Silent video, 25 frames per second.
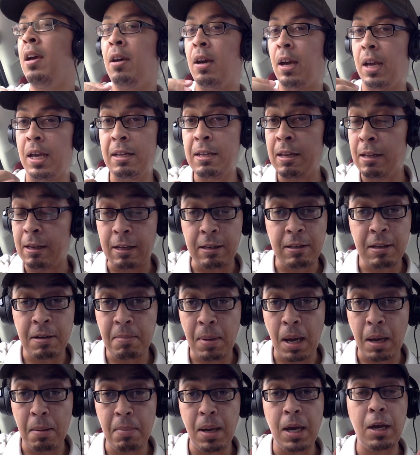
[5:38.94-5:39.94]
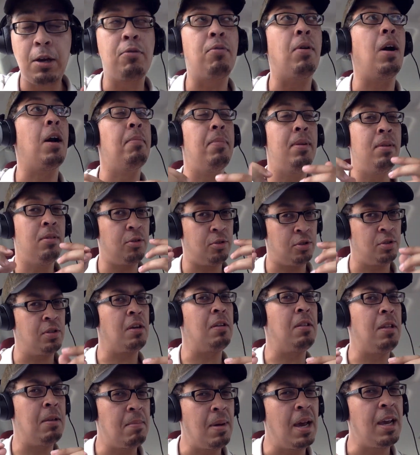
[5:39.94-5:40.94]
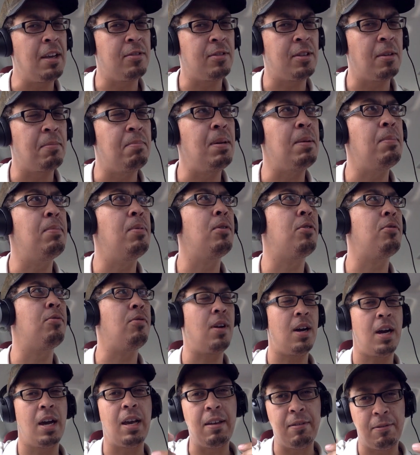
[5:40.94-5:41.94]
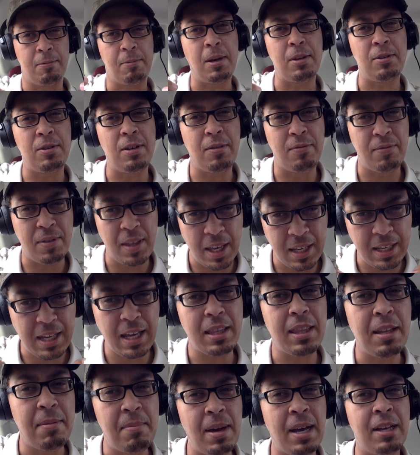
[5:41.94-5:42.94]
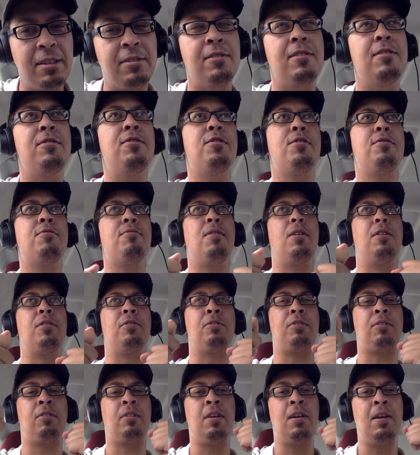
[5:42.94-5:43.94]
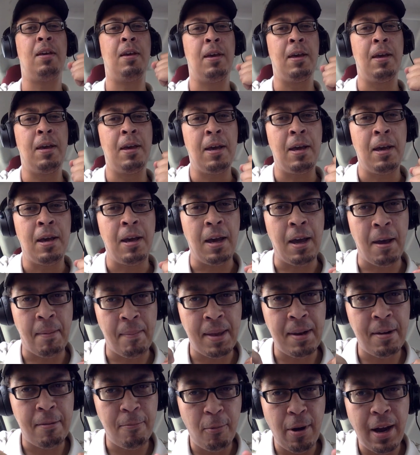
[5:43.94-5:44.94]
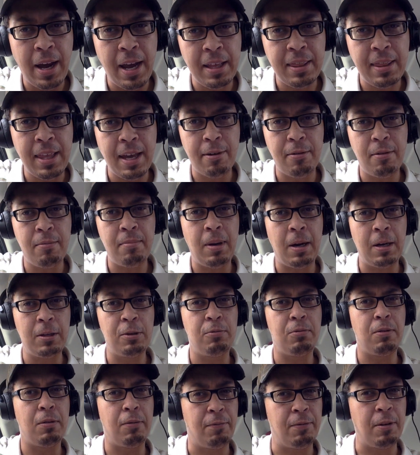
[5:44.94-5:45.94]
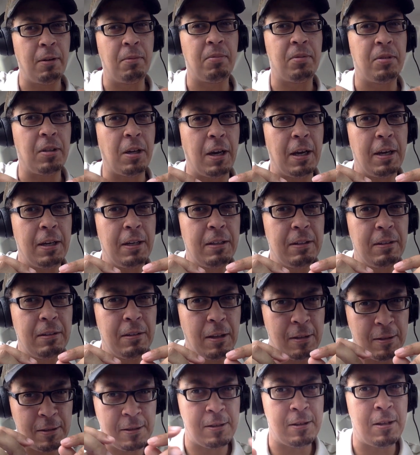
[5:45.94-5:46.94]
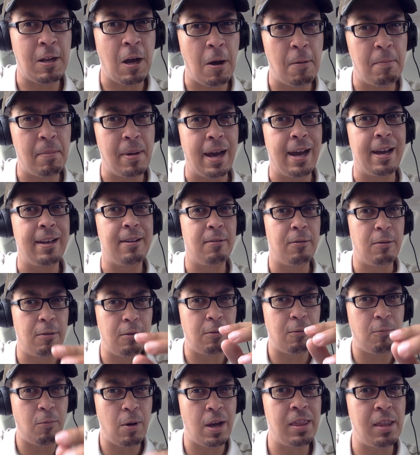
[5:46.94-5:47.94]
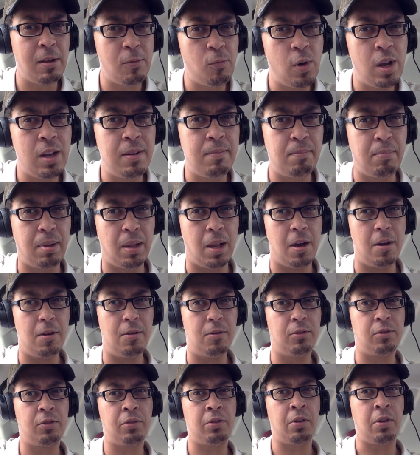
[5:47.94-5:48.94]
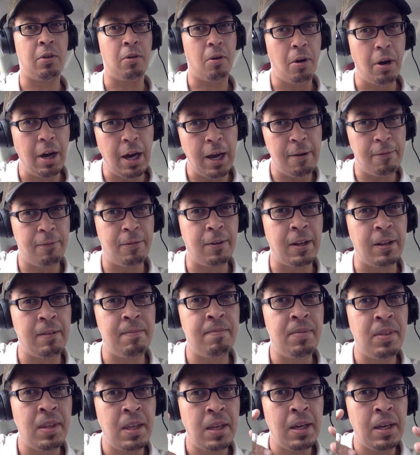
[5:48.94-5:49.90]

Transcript: it, did, it didn't make me cry, but it will certainly make some people cry, especially if they get the message across. I mean, in a way that reminds me of films like the snowman or when the wind blows, or even